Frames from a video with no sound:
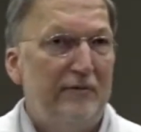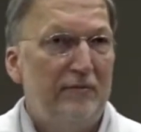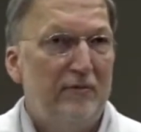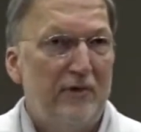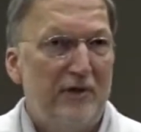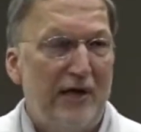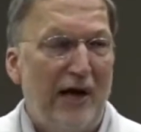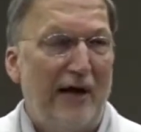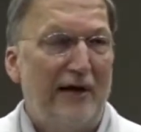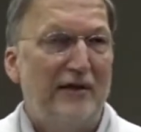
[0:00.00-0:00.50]

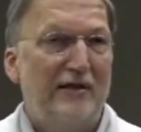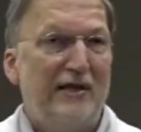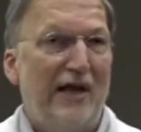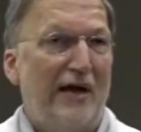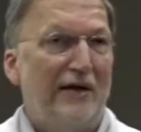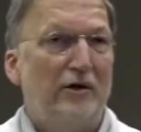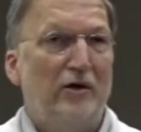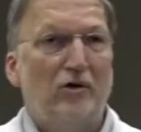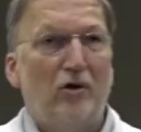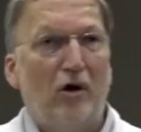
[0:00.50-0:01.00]
sinus
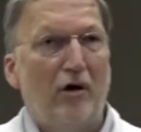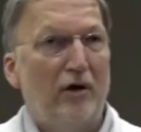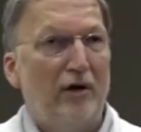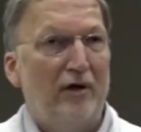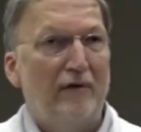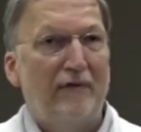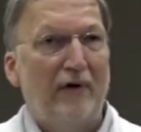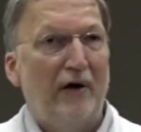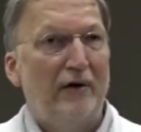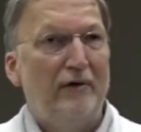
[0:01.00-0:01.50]

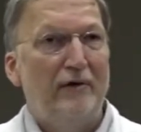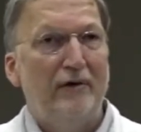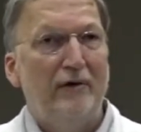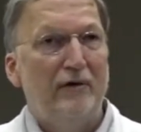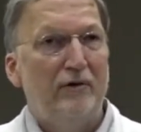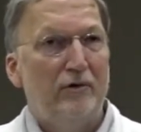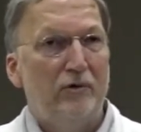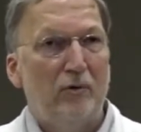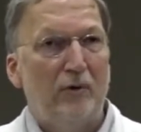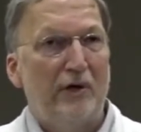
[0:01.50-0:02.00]
tachycardia of
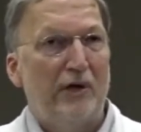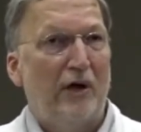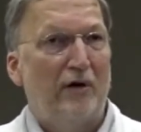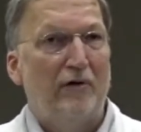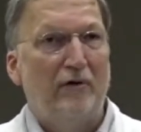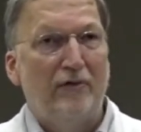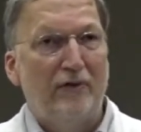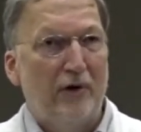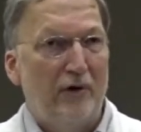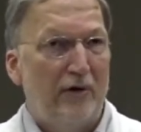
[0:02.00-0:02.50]
120,
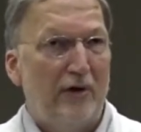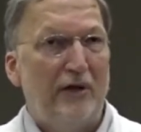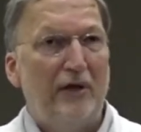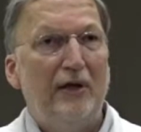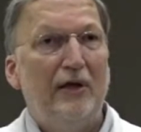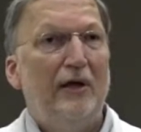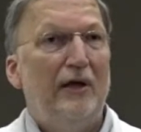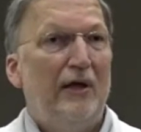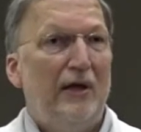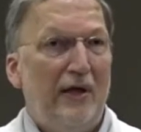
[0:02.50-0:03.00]

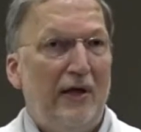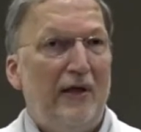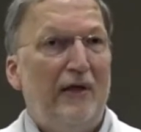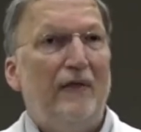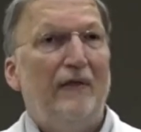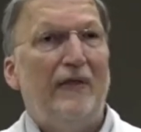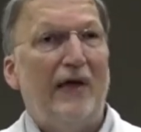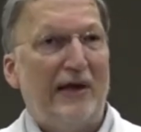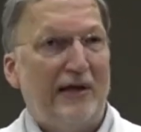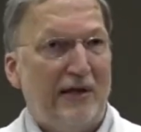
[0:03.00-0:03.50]
130,
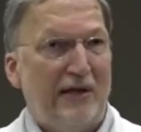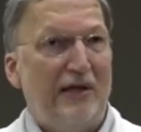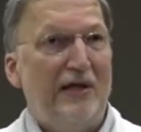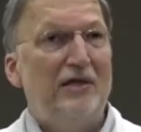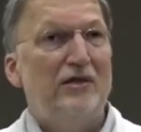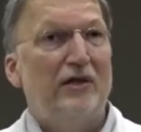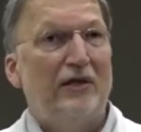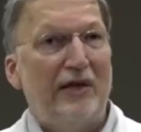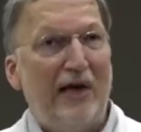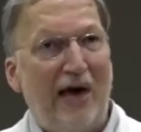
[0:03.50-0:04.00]
they could
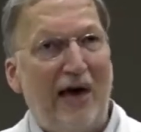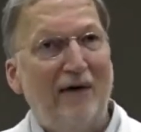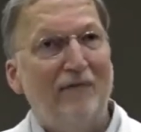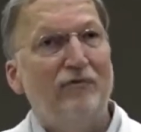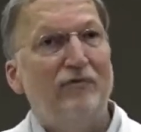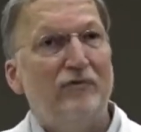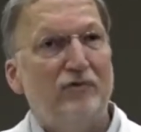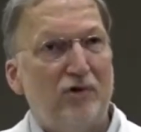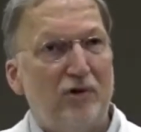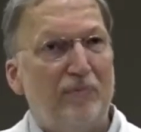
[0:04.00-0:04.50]
easily
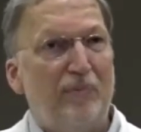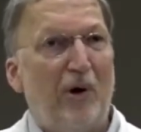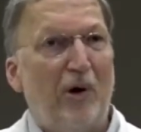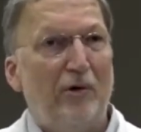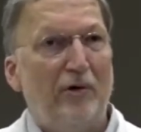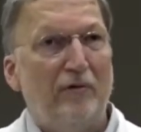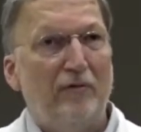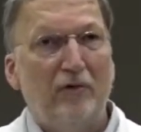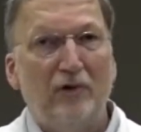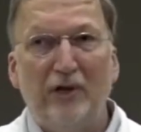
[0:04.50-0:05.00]
have
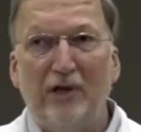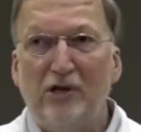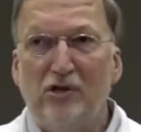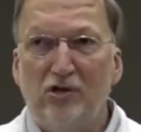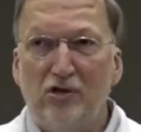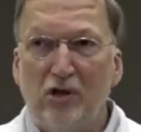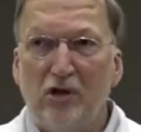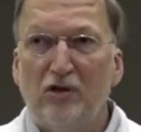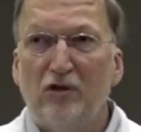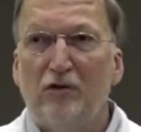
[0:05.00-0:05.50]
troponin release
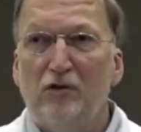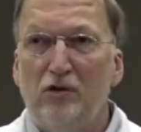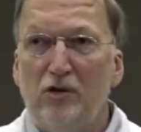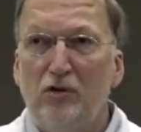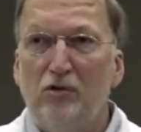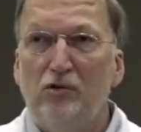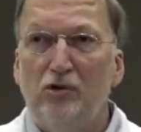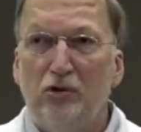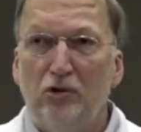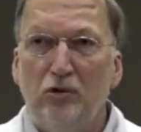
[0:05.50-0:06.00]
just
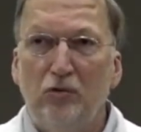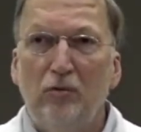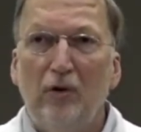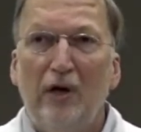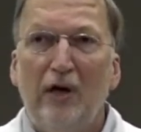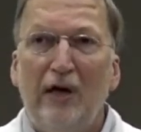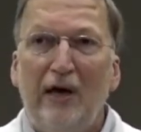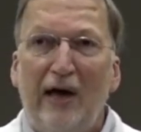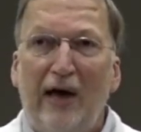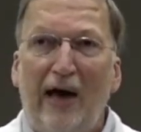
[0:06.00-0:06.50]
due to
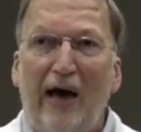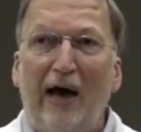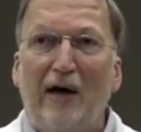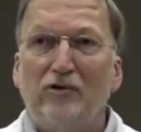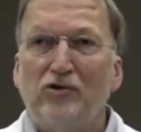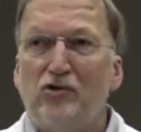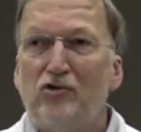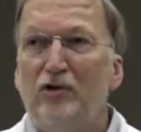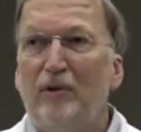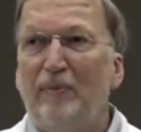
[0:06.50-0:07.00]

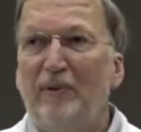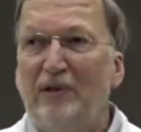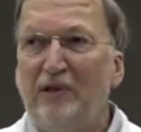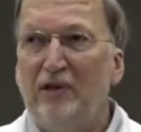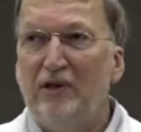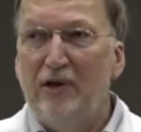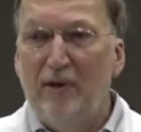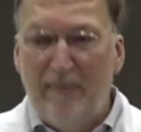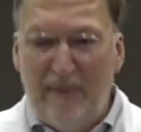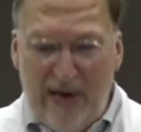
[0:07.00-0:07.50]
outstripping
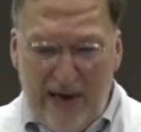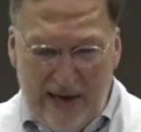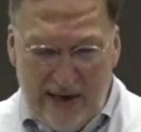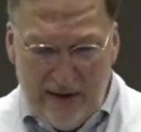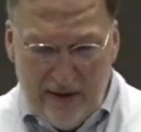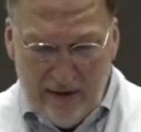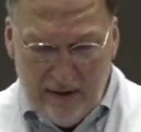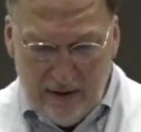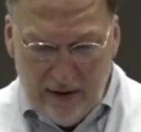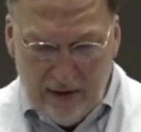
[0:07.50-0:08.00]
the
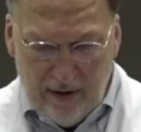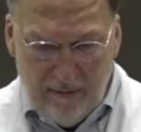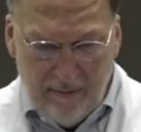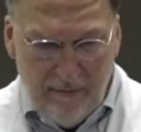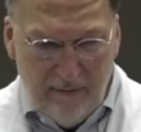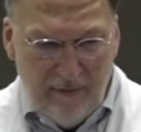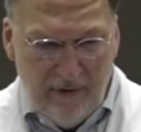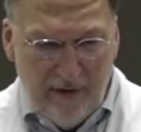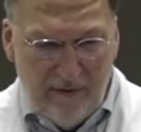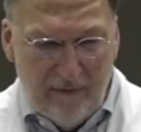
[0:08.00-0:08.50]
demand
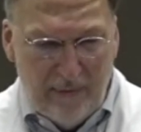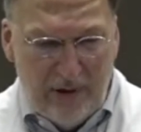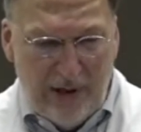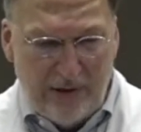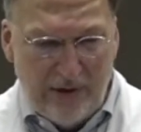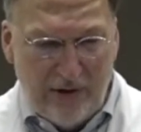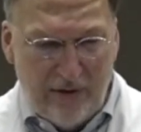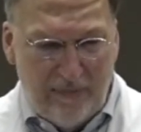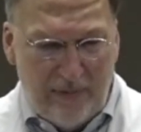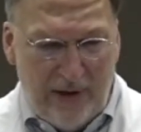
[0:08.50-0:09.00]
of
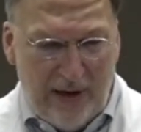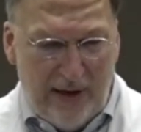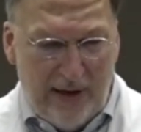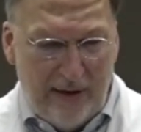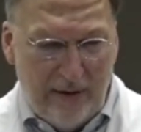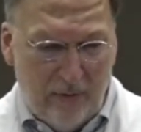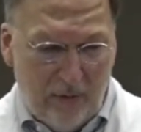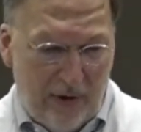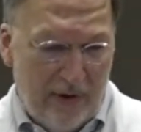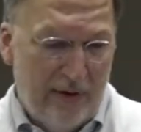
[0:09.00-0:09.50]
blood supply
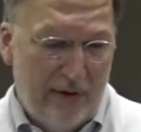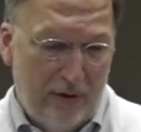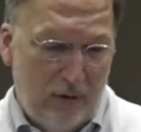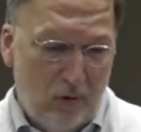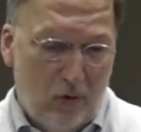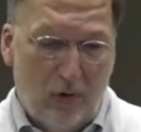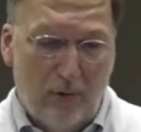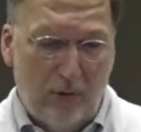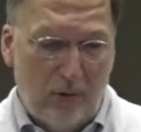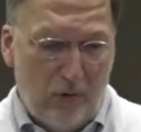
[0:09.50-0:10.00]
with
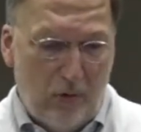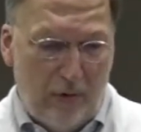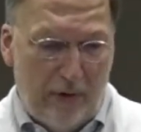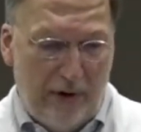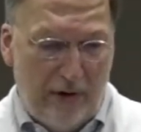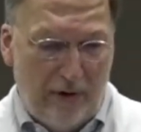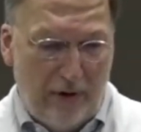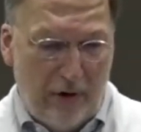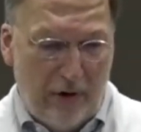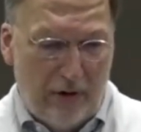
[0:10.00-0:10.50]
normal
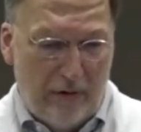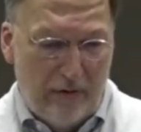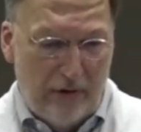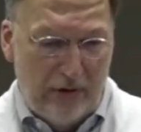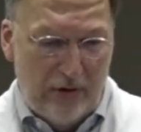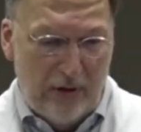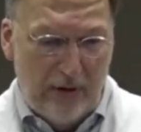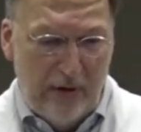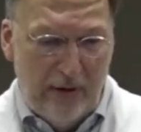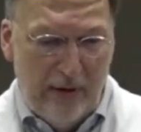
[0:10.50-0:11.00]
coronary
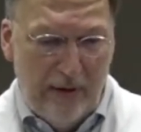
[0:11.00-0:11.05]
arteries.